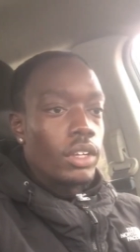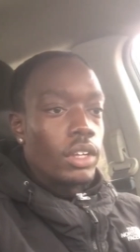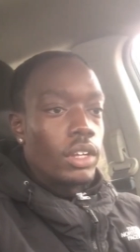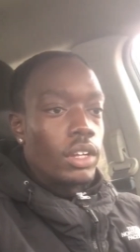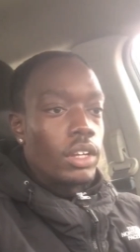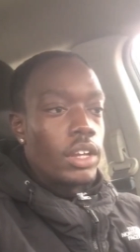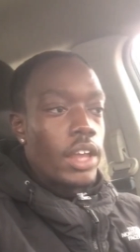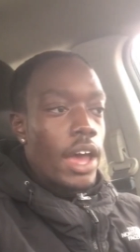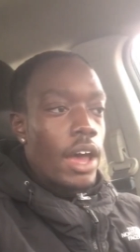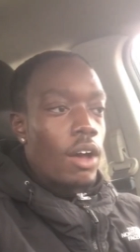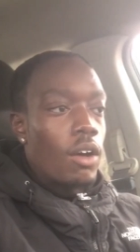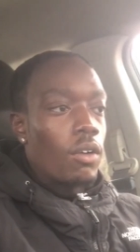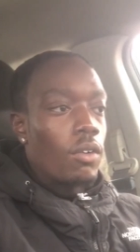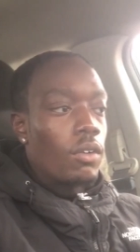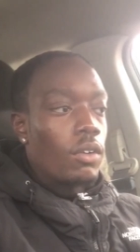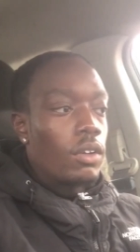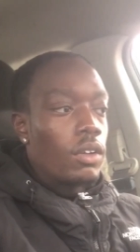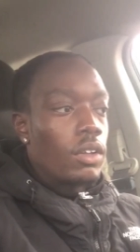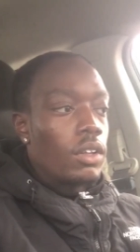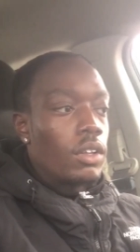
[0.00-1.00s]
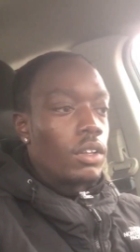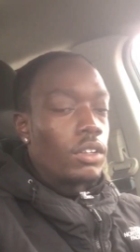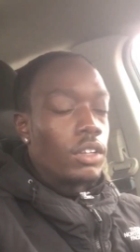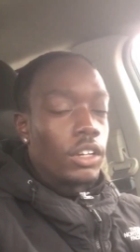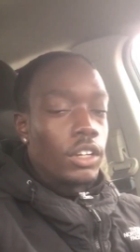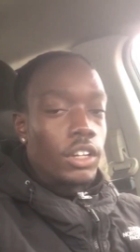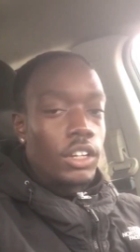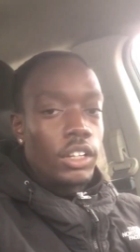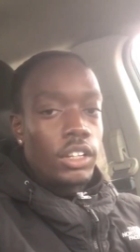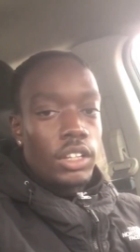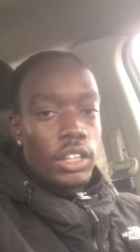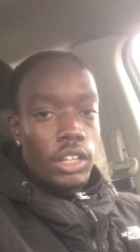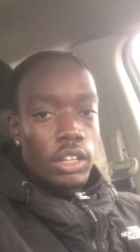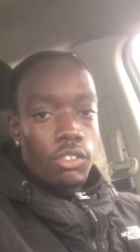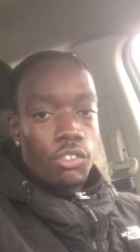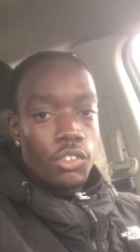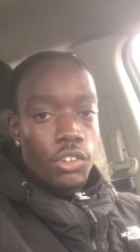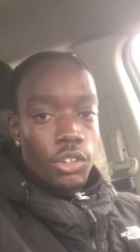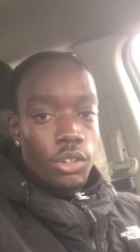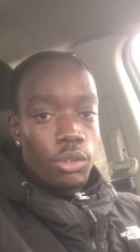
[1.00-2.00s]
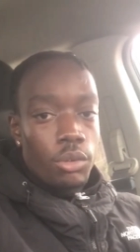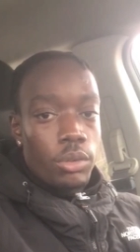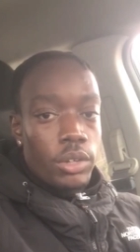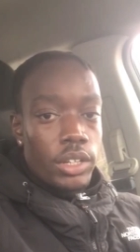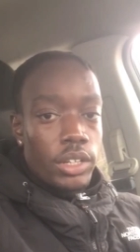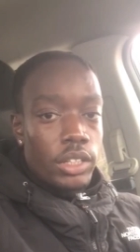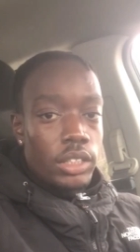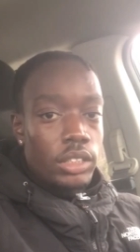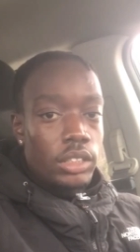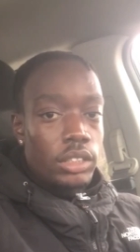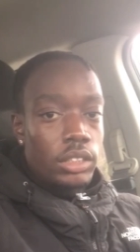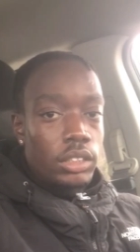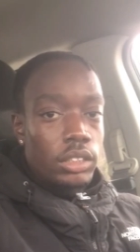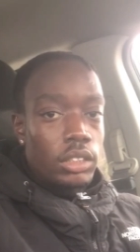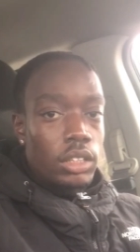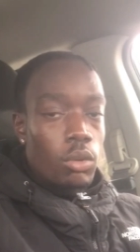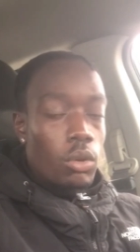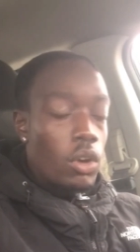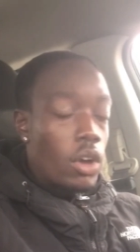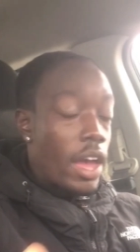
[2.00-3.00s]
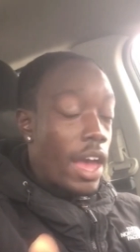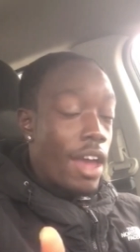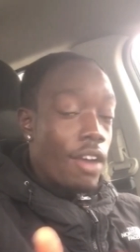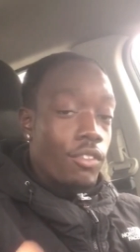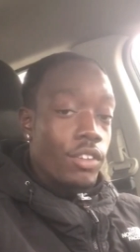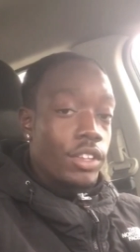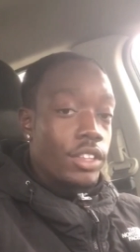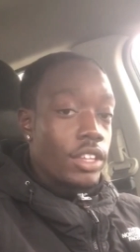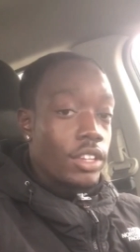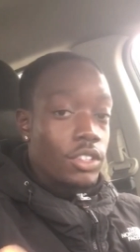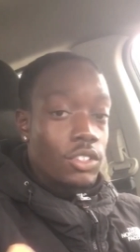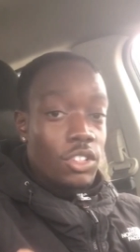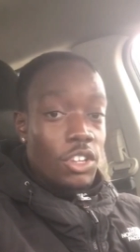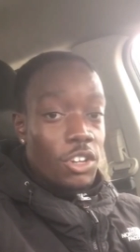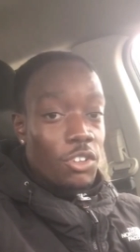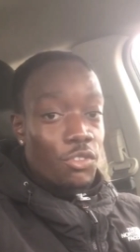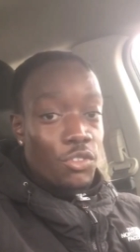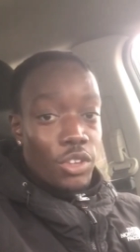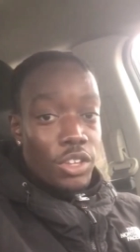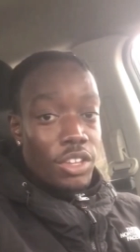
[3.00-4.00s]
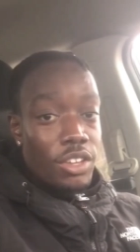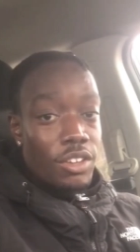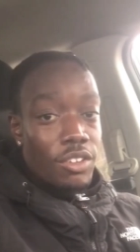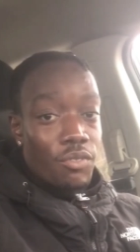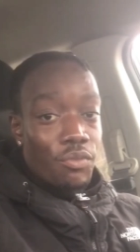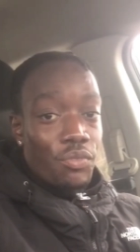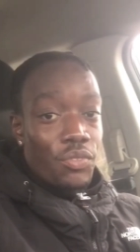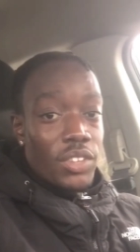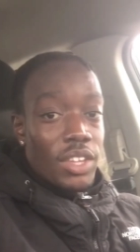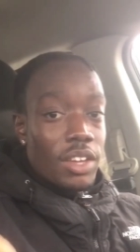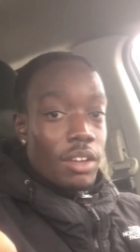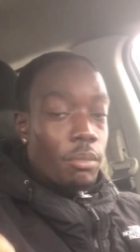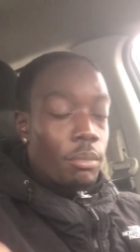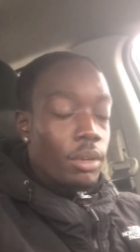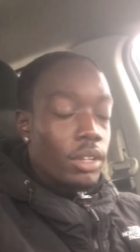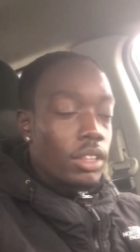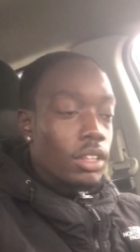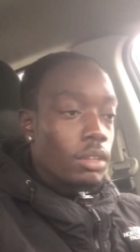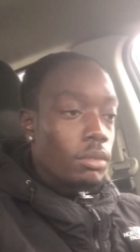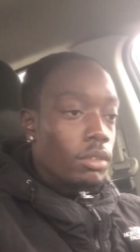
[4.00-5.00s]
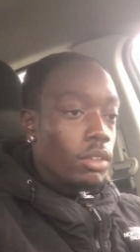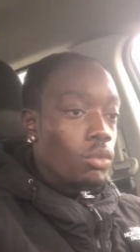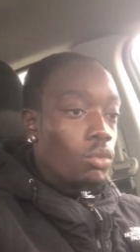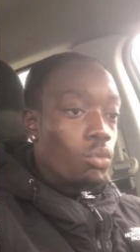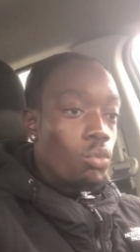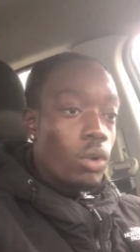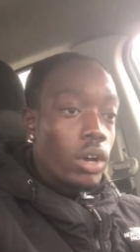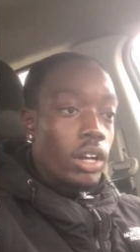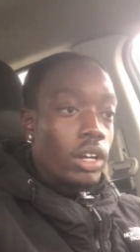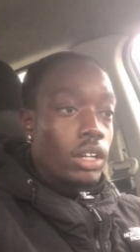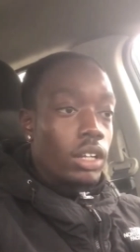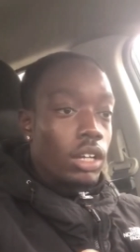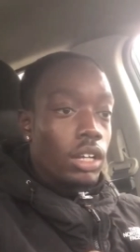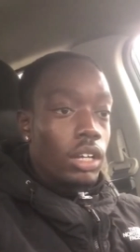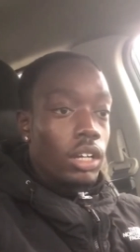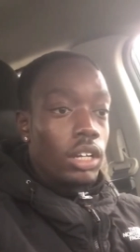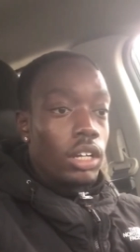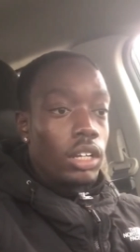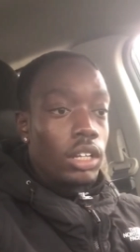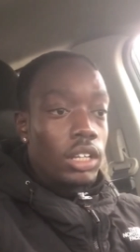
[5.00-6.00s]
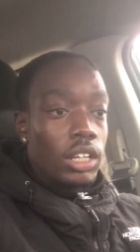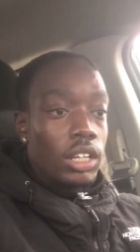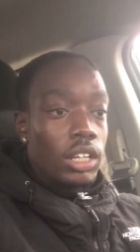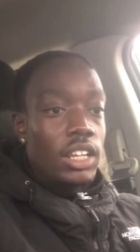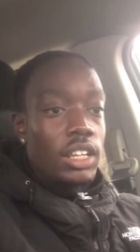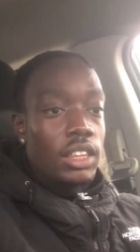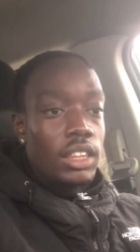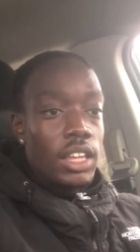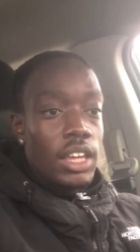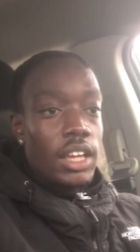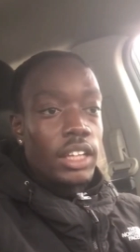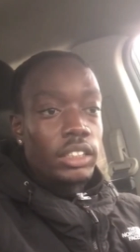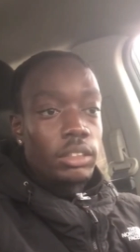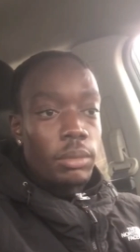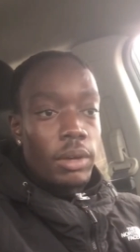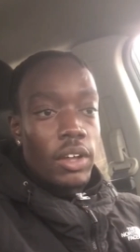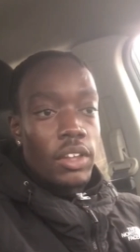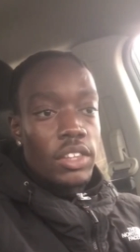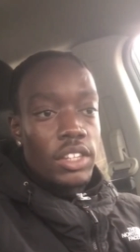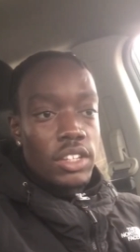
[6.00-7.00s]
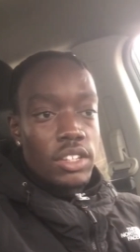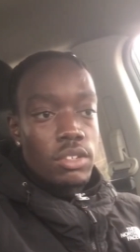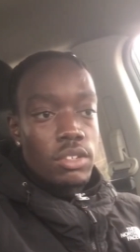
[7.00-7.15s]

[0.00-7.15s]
Now, the good thing for you is well everything's good for you but the one of the good key things about this